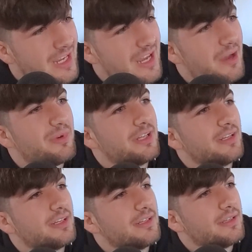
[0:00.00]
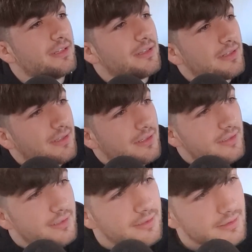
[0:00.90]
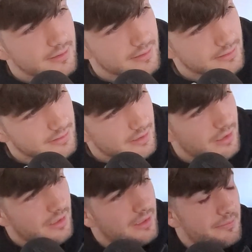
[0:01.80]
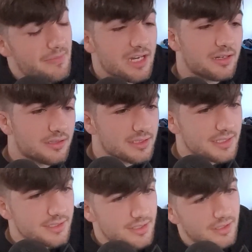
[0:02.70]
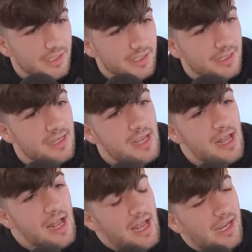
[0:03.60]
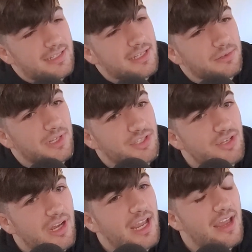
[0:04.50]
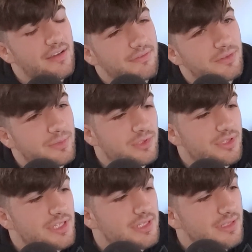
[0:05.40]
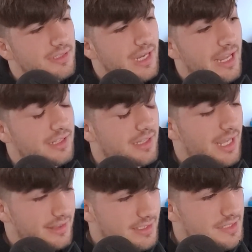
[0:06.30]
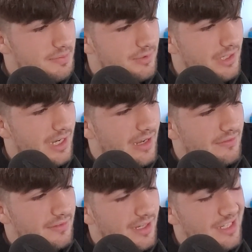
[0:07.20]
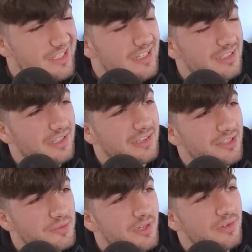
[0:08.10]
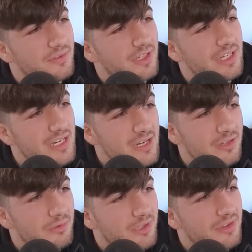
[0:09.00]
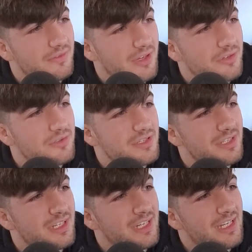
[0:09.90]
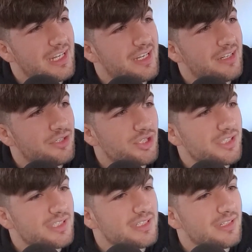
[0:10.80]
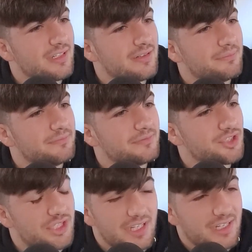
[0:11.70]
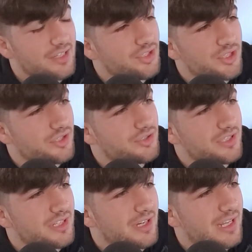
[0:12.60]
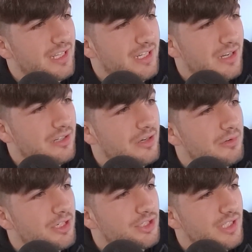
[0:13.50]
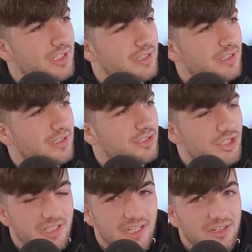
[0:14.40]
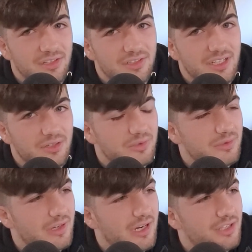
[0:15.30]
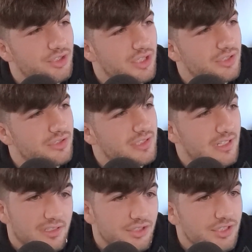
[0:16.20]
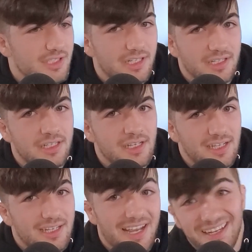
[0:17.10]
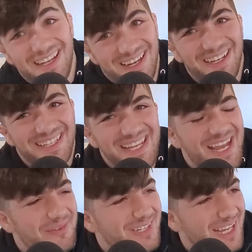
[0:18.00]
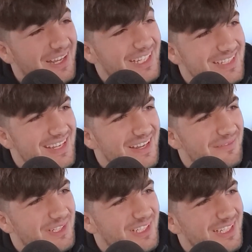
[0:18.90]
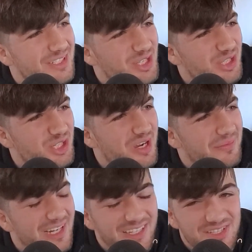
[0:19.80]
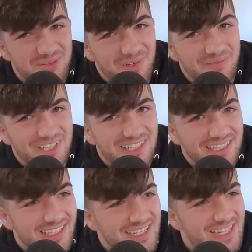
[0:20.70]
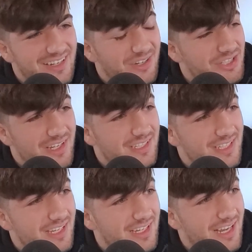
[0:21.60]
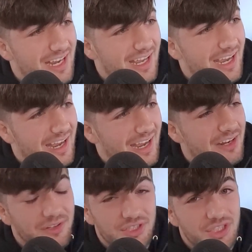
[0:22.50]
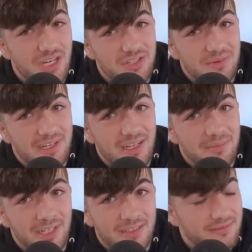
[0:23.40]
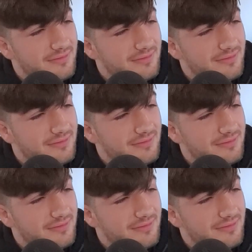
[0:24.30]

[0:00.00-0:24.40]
Who do you like? Who do you watch for like film stuff? Man, honestly, so like, I tell you what. So I have almost at this point, I have a little over a year worth of notes, in just like instructionals. I'll go watch like the John Danaher and like Gordon Ryan instructionals. I'll just like, yeah. I mean, I feel like it's such a common answer, but I mean, like, honestly, it's like, I know it's changed my game, like,